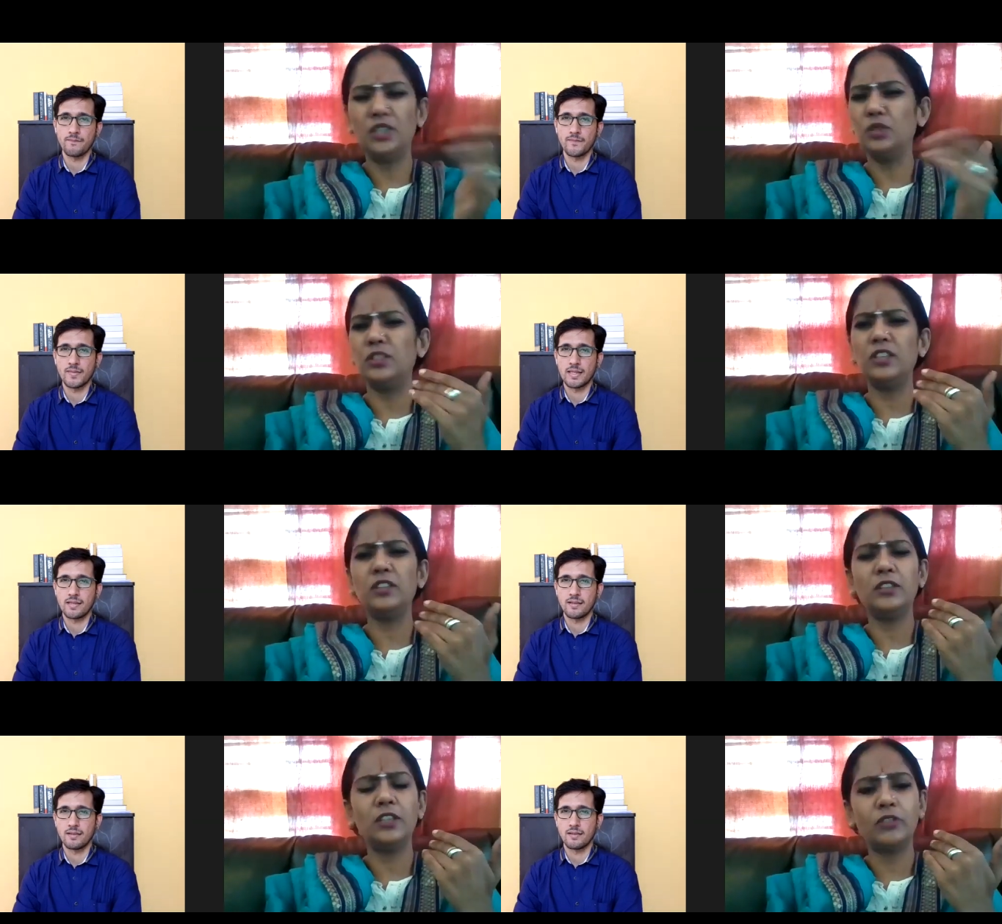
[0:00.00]
Speaker 1: Do you think that
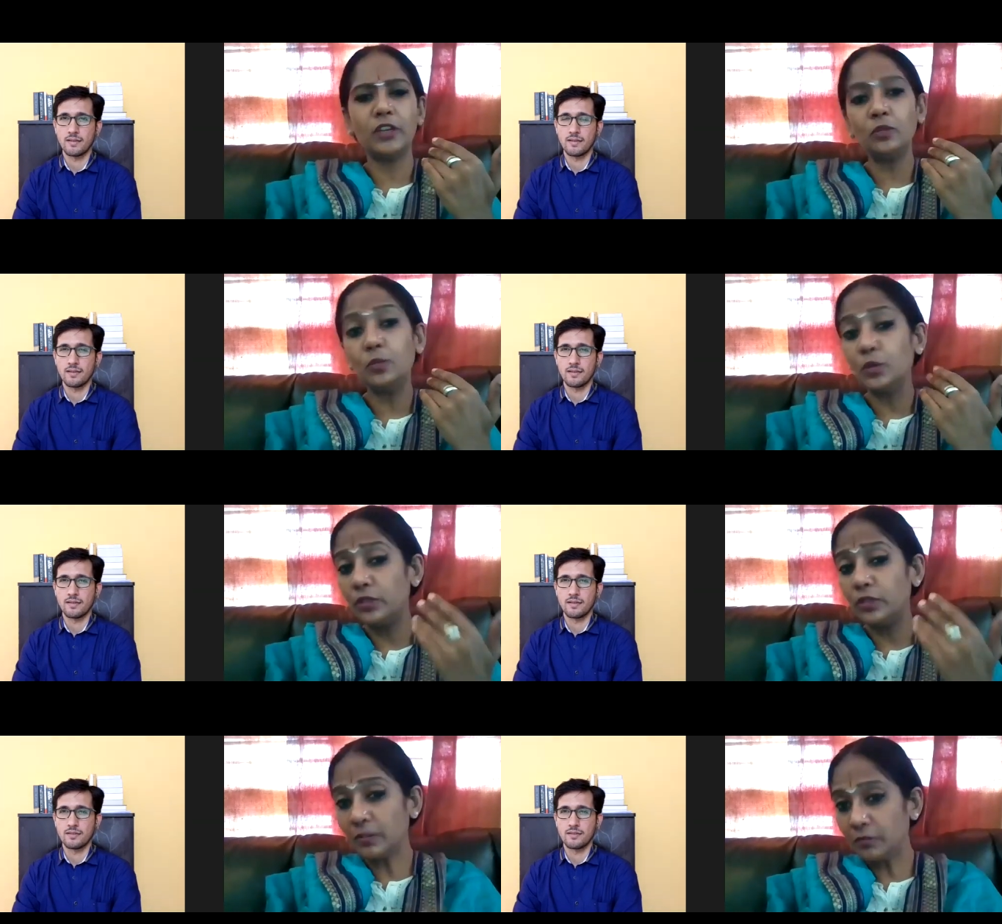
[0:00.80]
they tried to portray
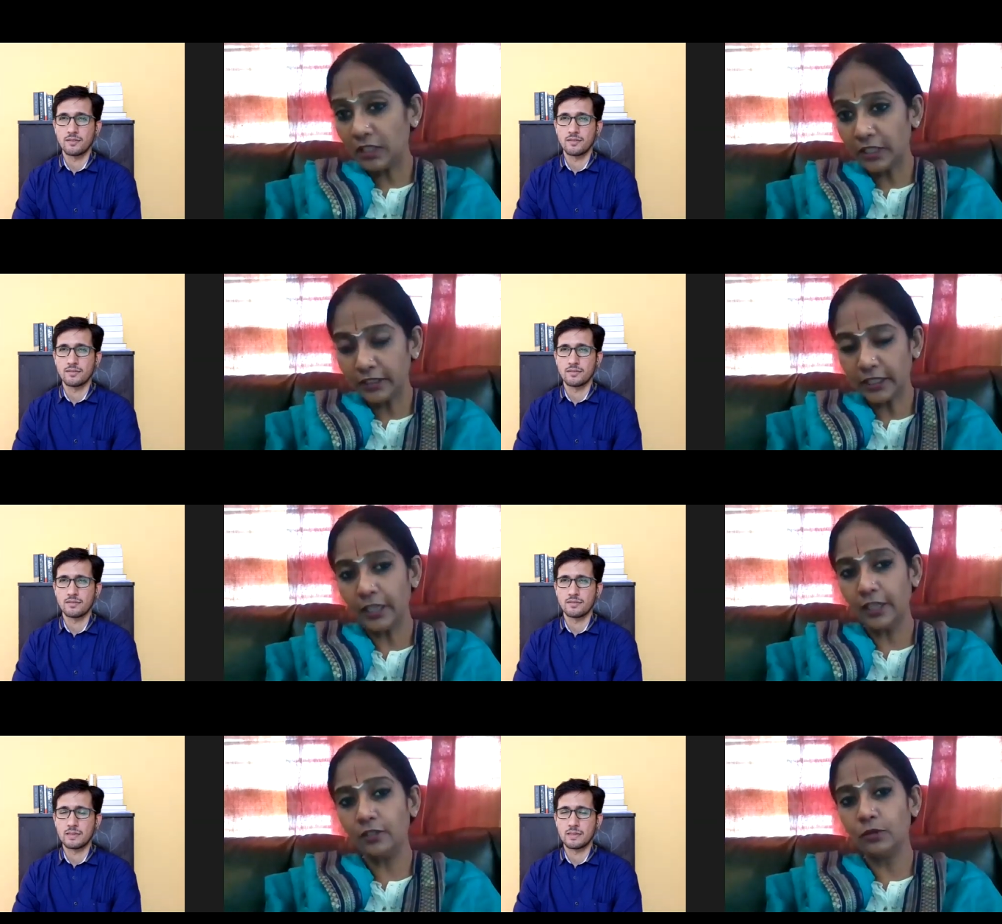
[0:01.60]
something like
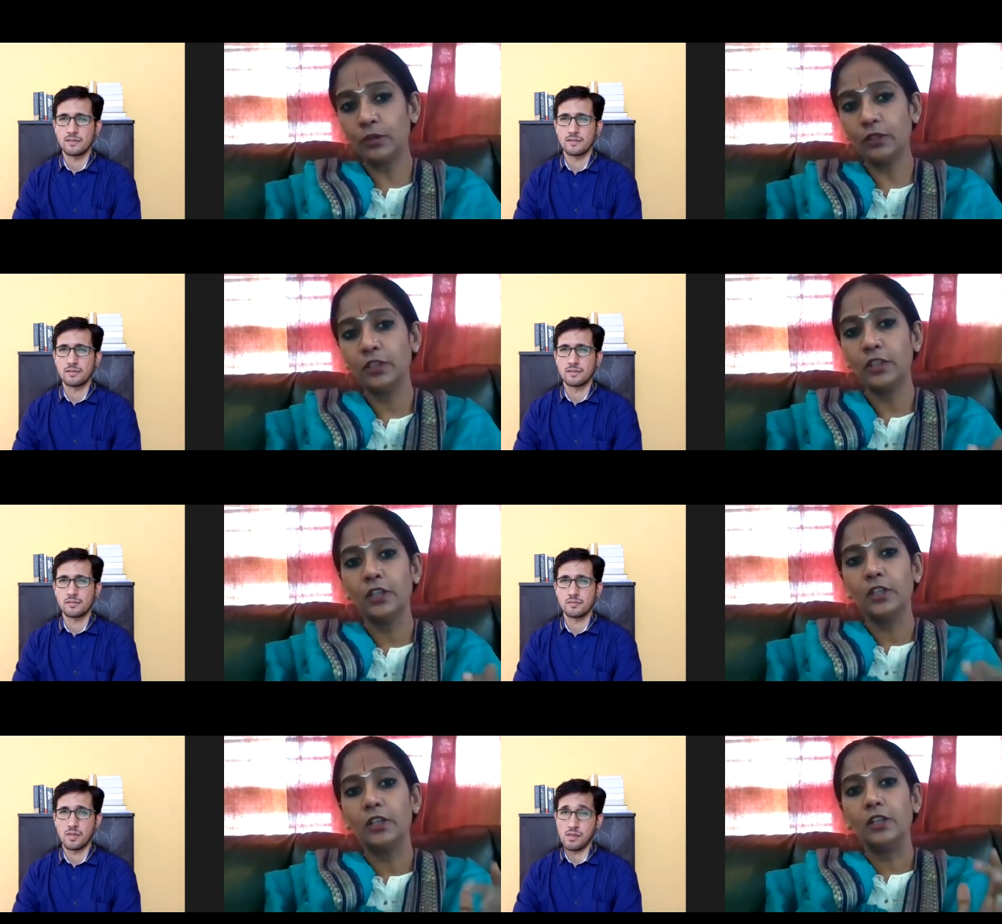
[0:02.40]
that, or
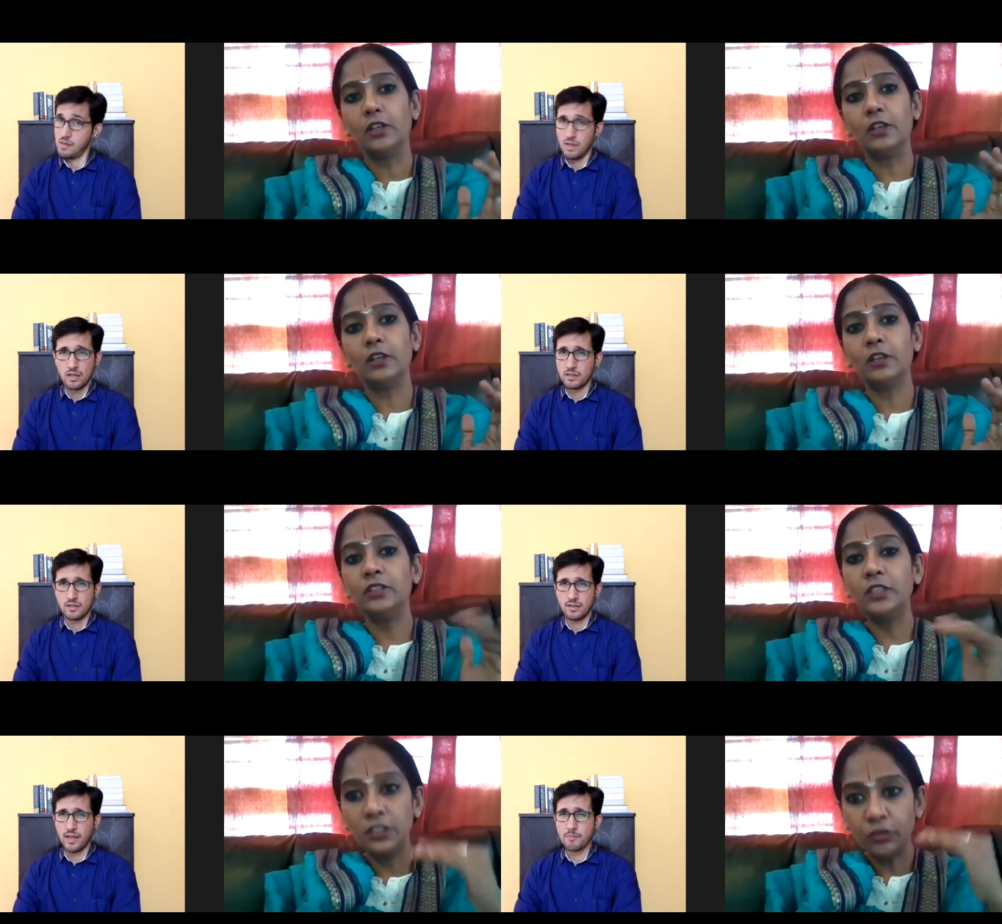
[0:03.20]
uh,
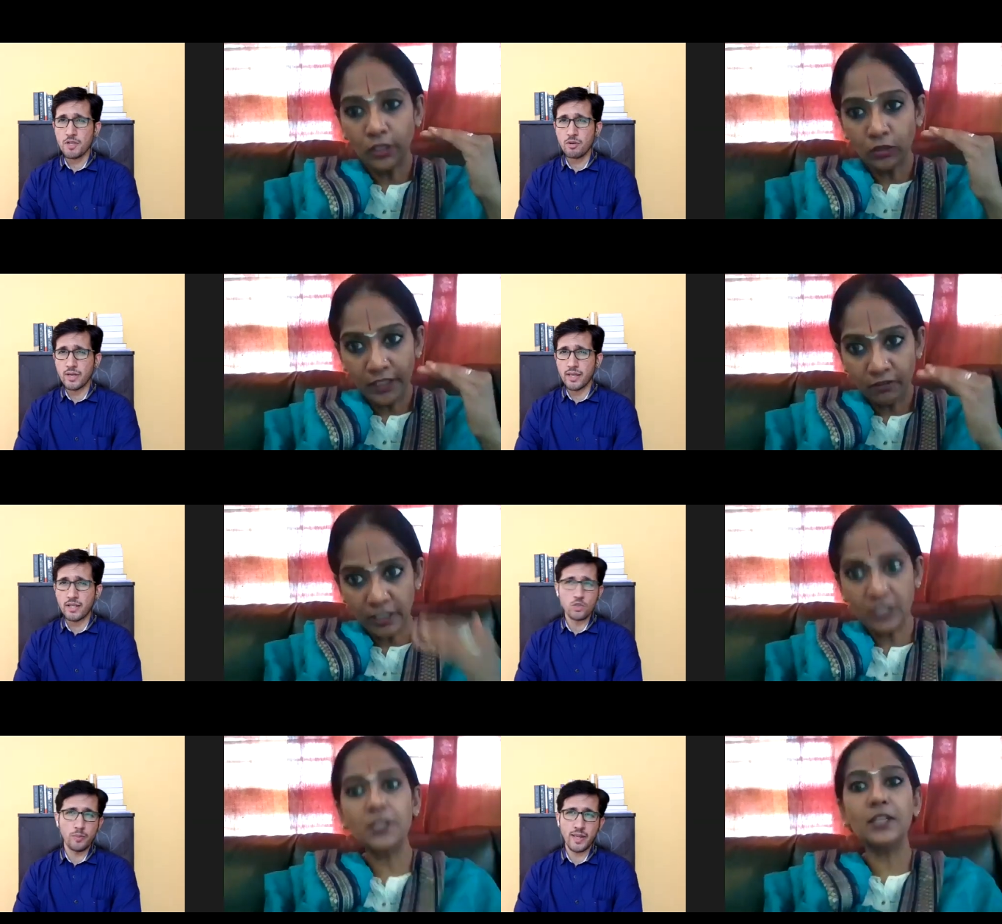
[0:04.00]
did
Speaker 2: they Absolutely. try to like, it
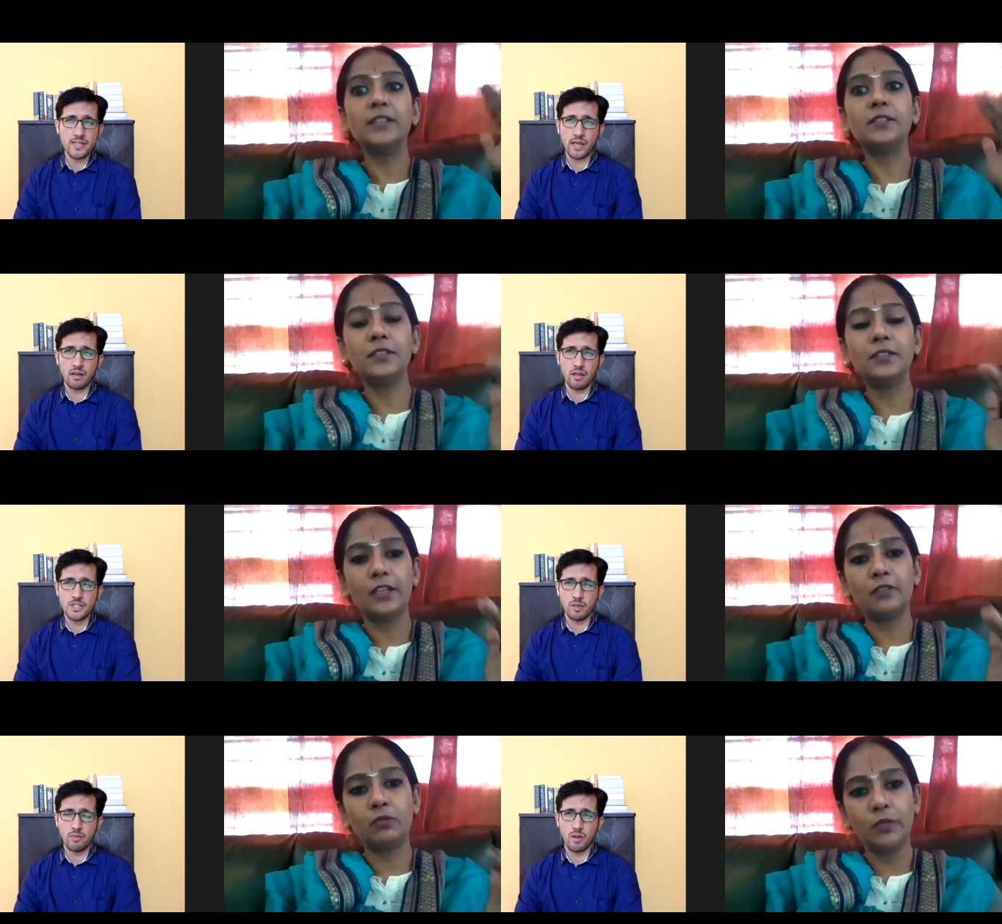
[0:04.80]
could be a
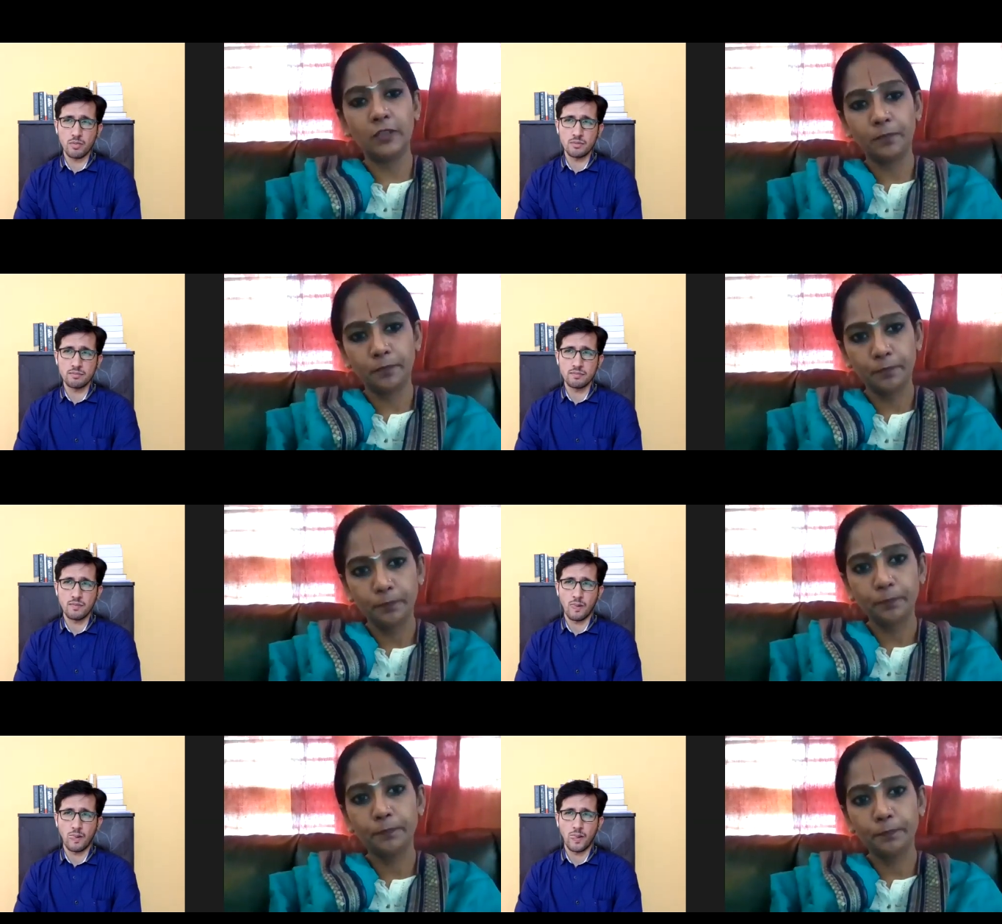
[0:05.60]
psychological problem.
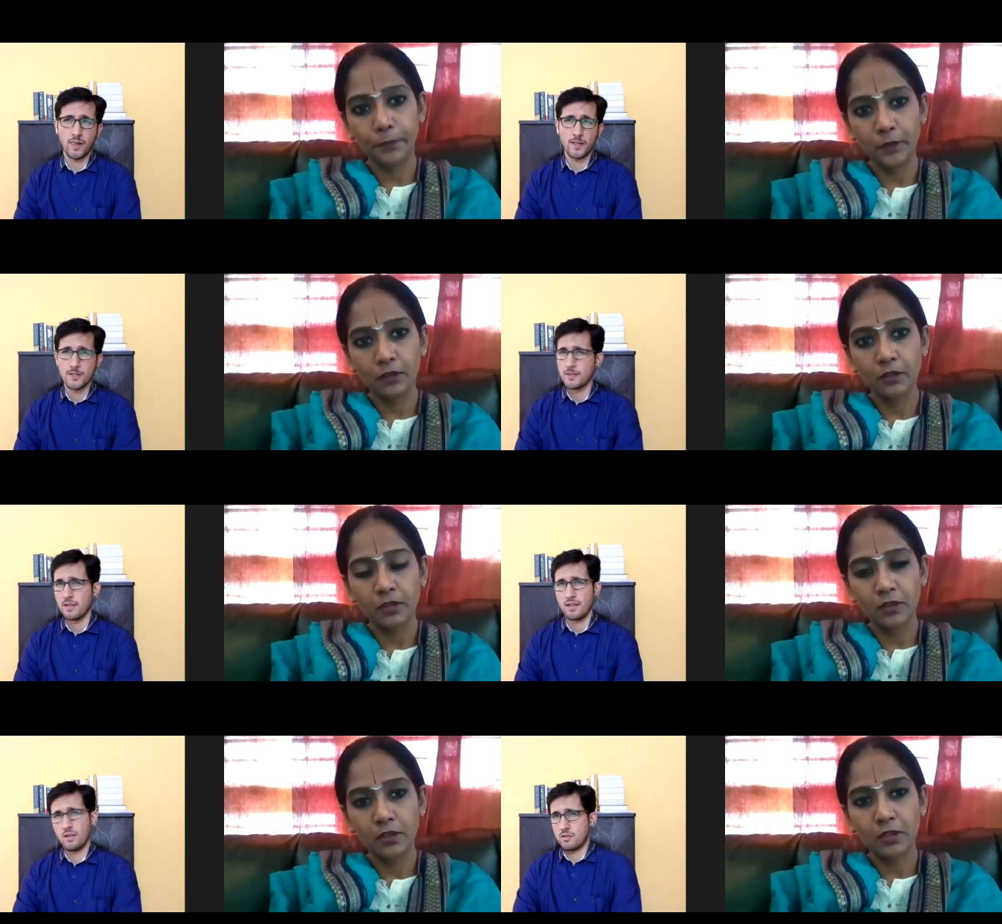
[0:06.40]

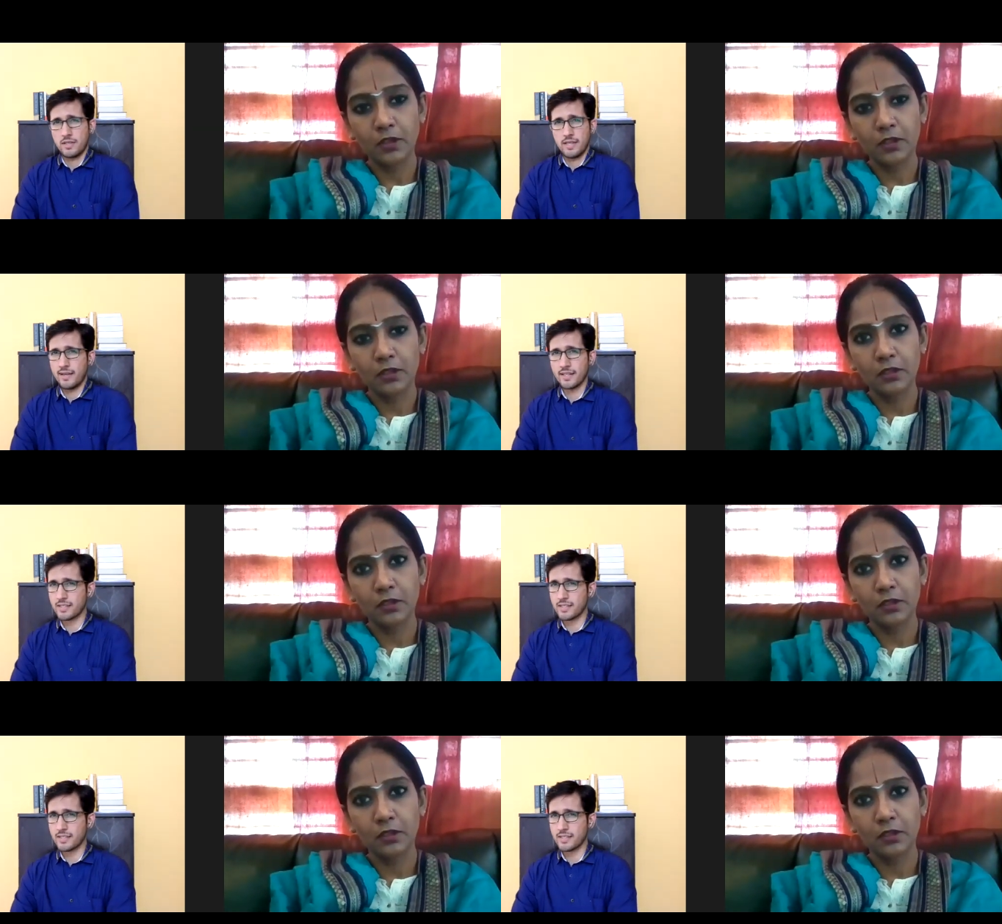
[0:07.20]
No, it, it